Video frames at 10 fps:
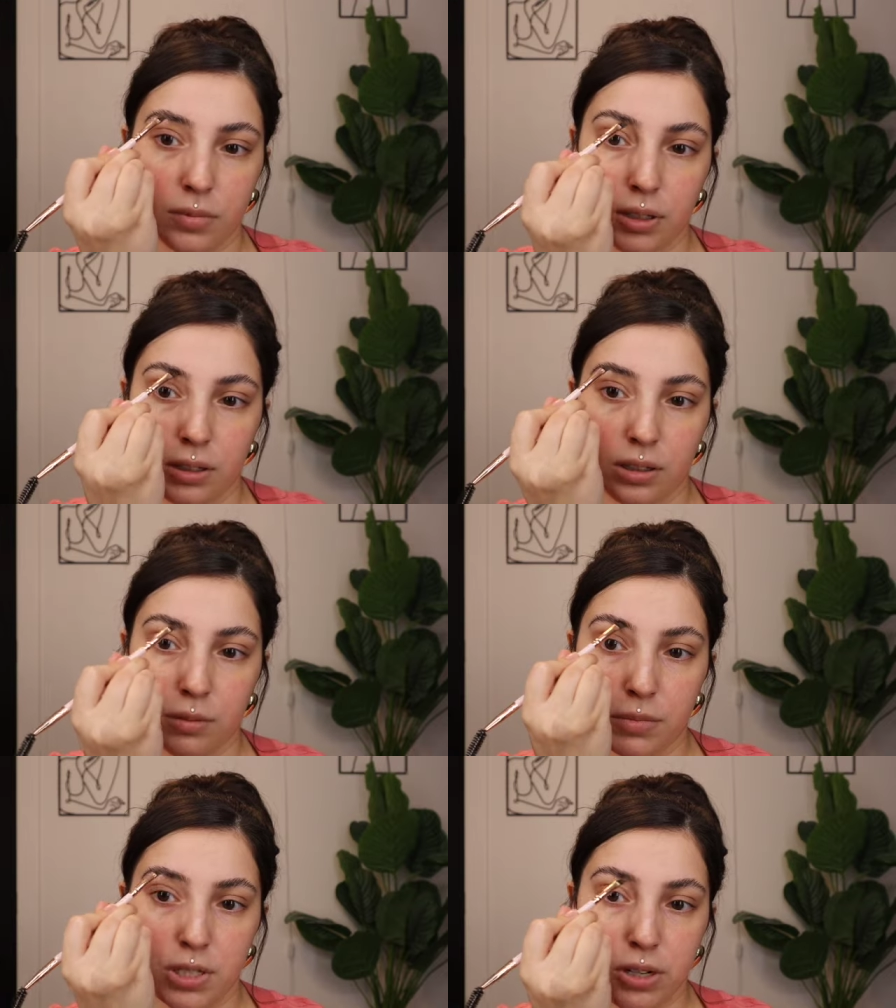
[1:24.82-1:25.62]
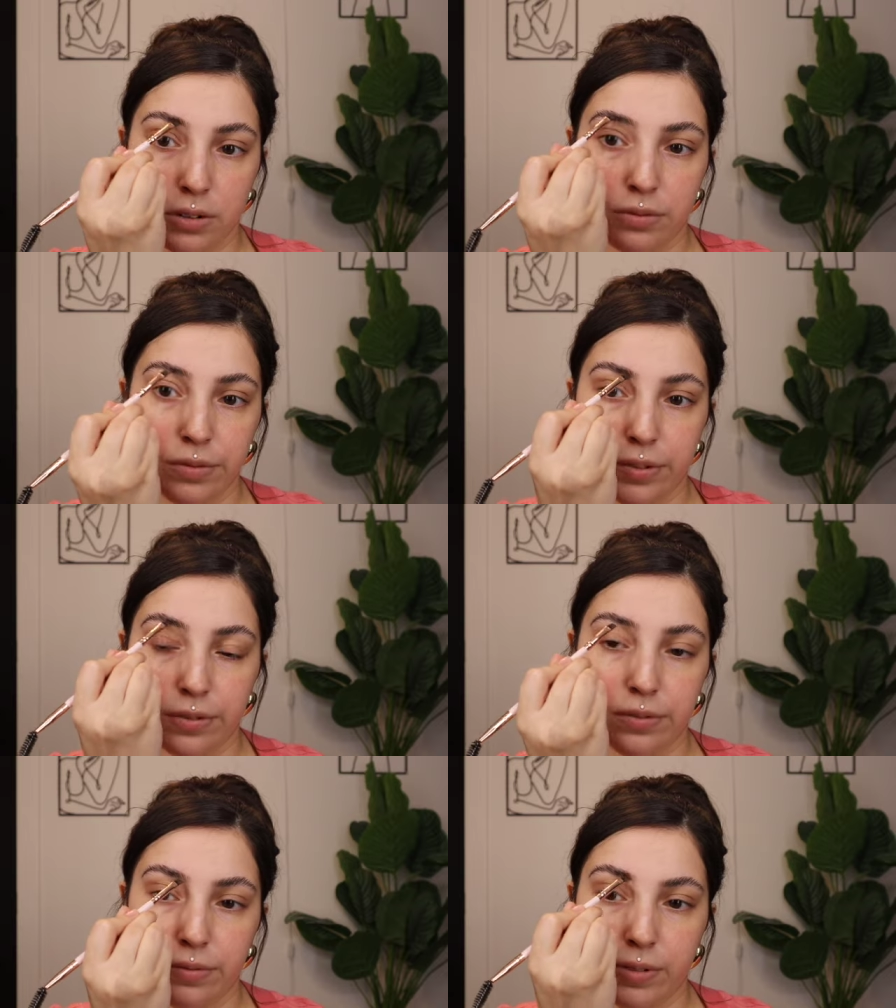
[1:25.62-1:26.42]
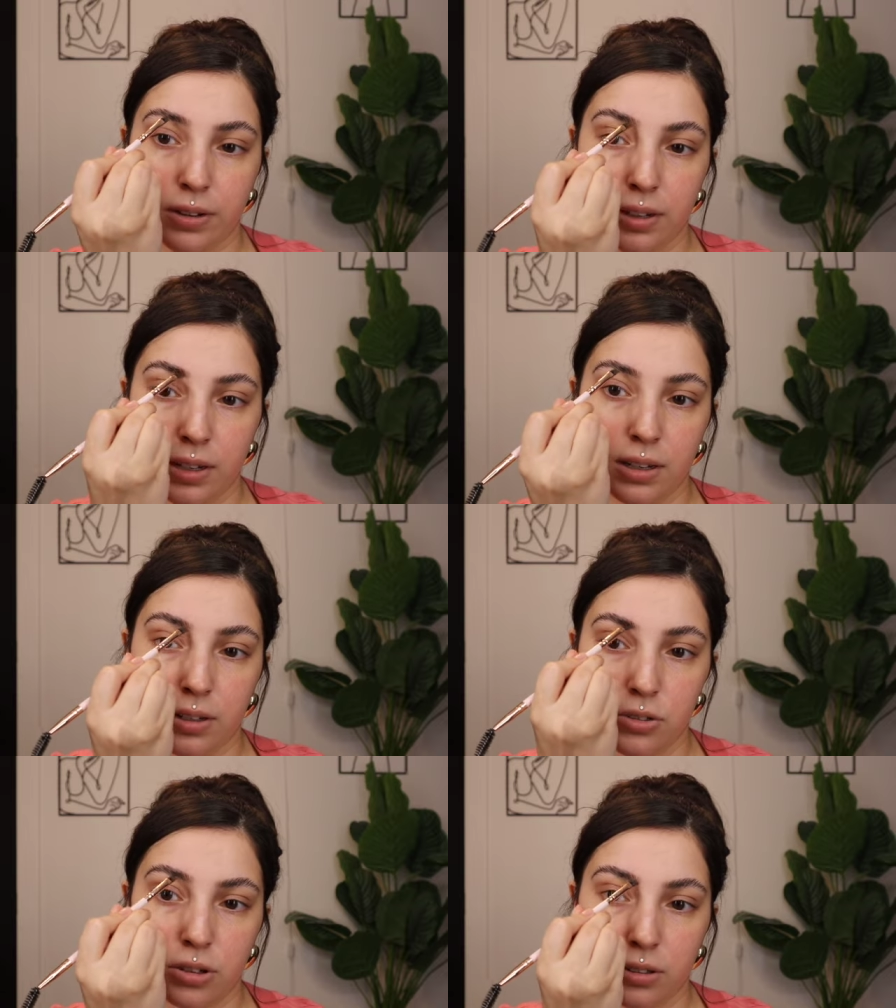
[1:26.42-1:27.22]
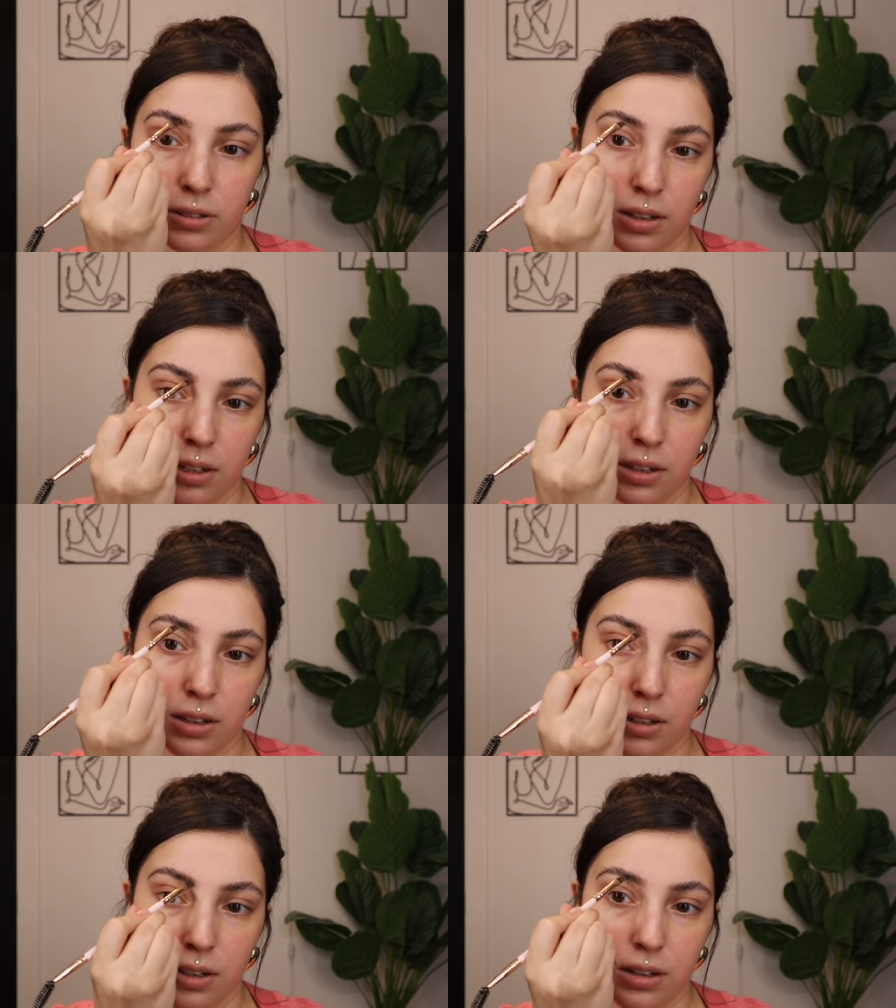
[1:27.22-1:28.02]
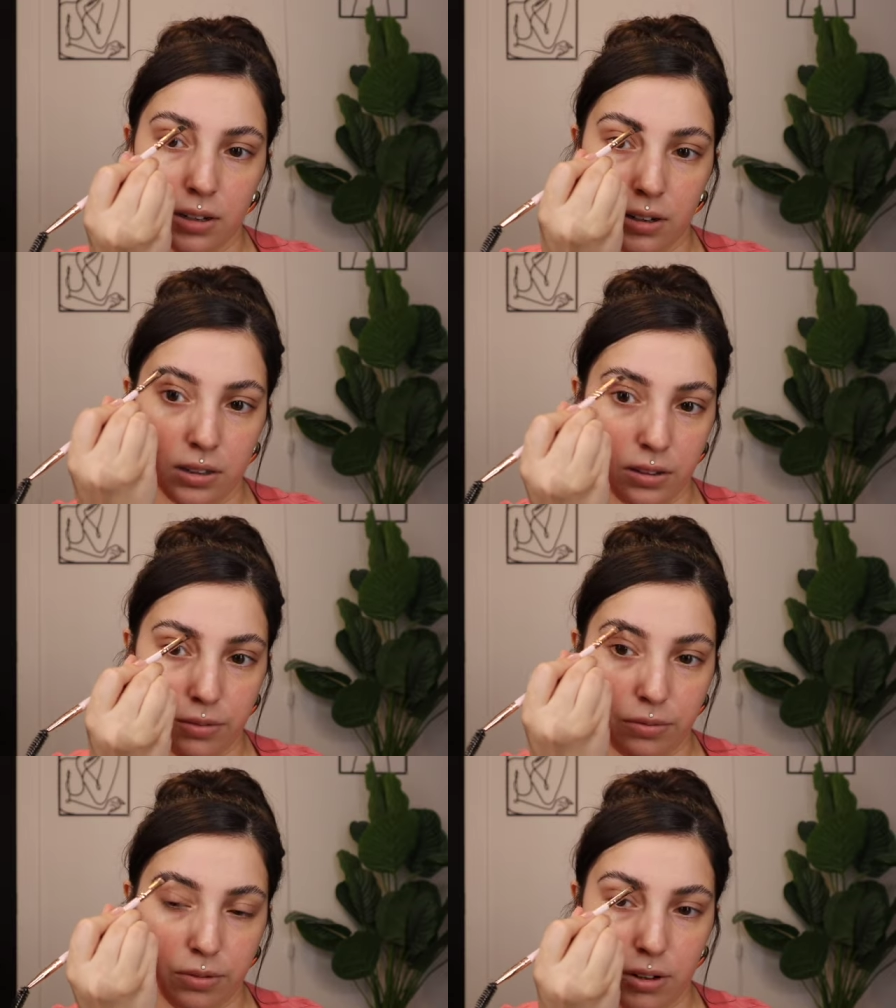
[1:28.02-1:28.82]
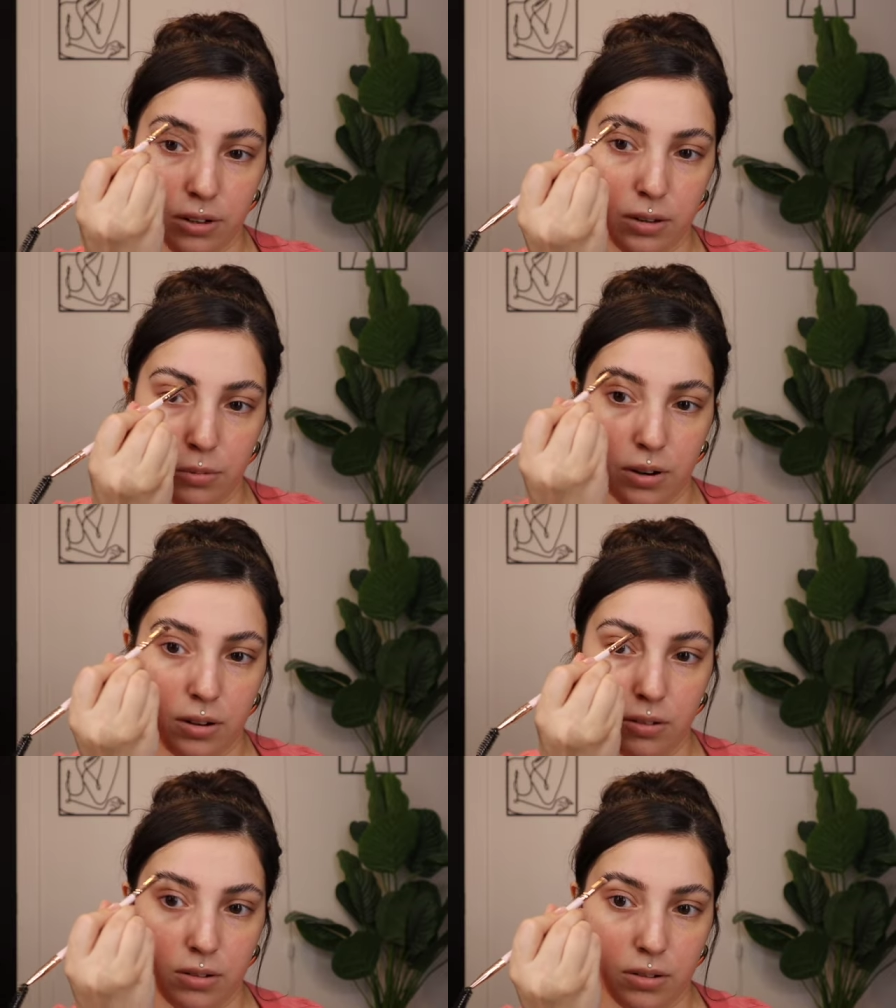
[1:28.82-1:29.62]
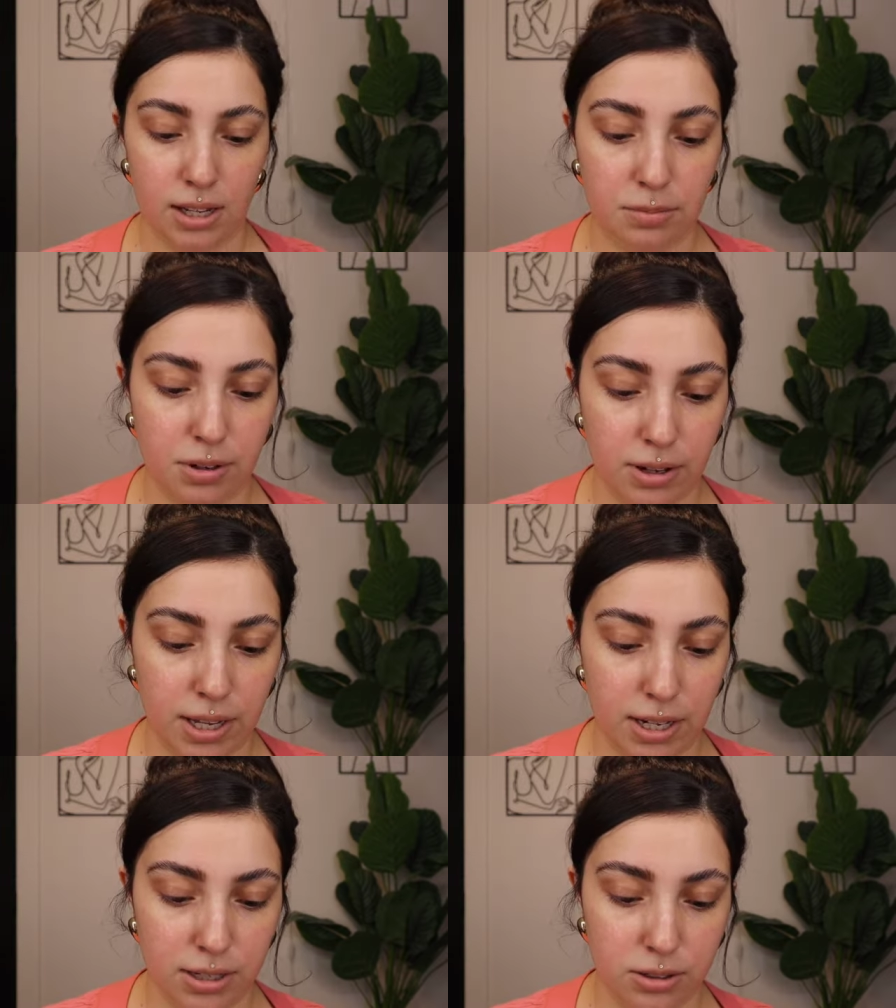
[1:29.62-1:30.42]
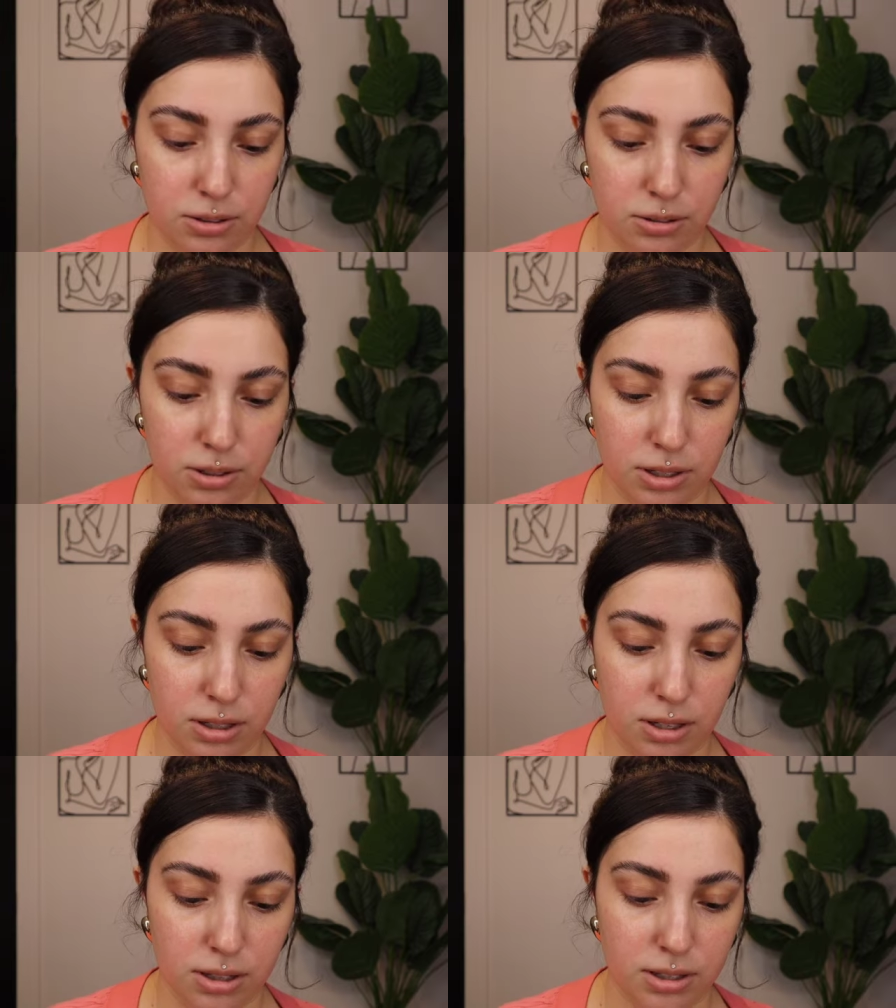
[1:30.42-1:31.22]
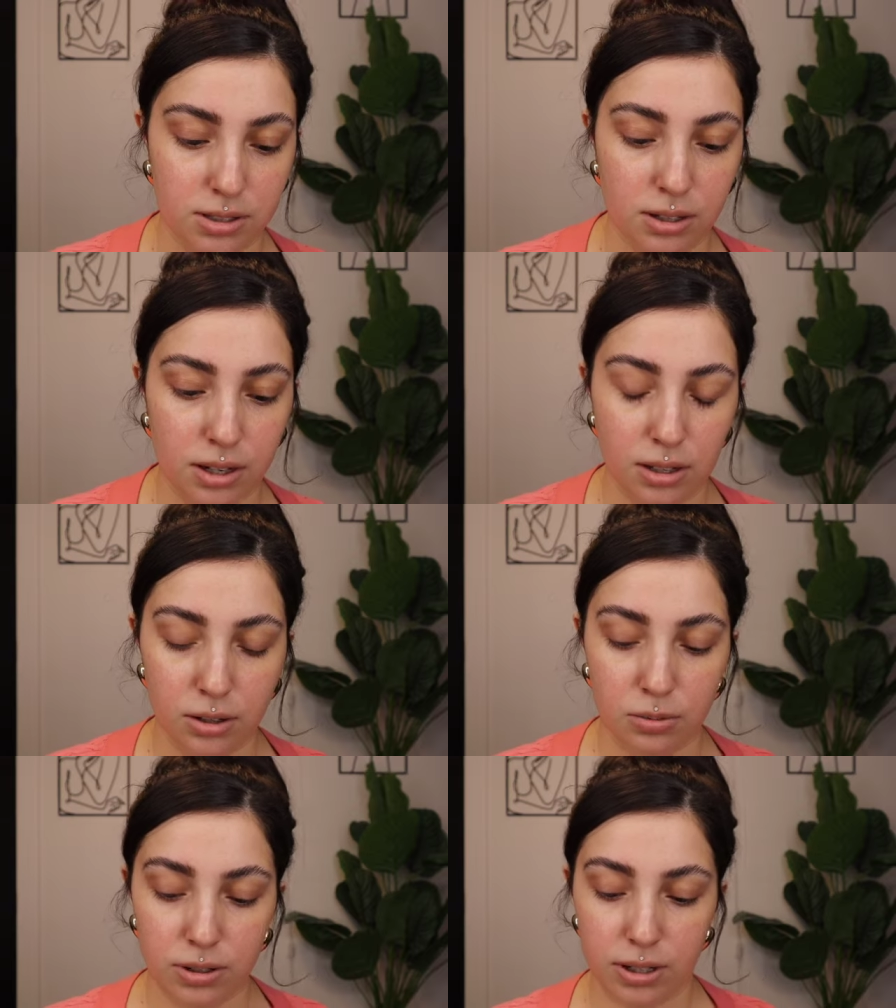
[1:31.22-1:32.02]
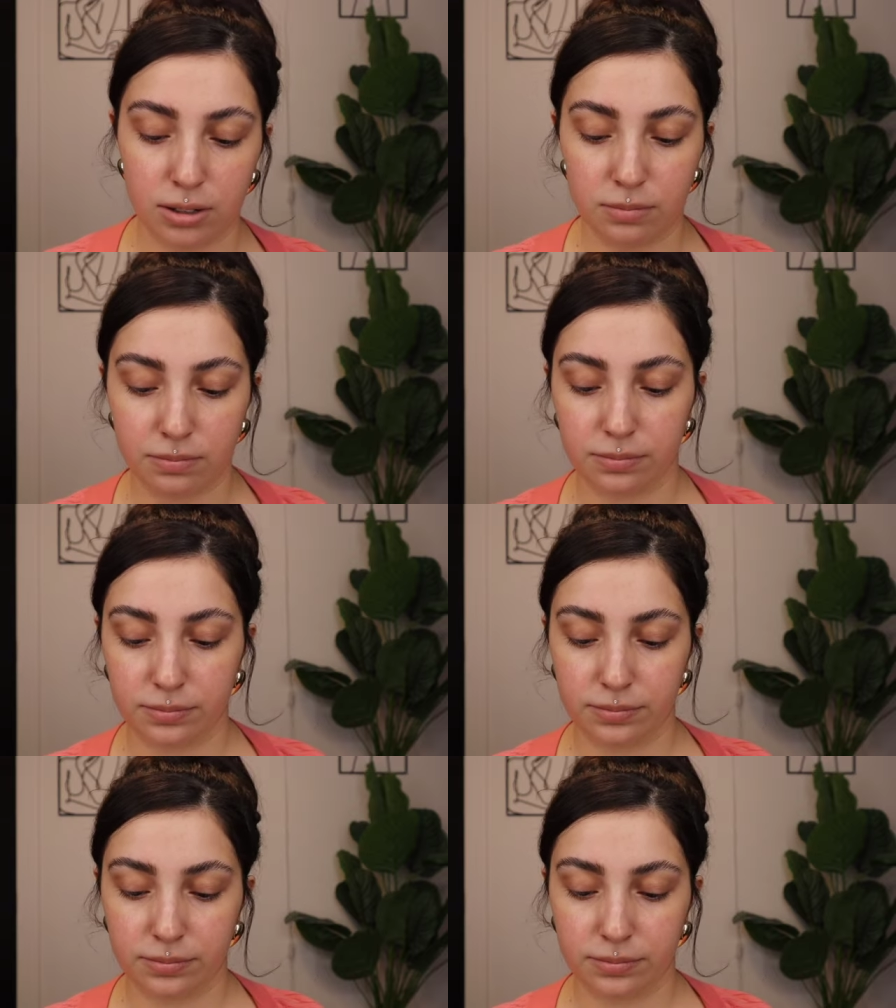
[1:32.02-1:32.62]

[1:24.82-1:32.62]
And then I'm gonna start filling in and drawing a line here at the front of the brow. I'm gonna go ahead and do this other one.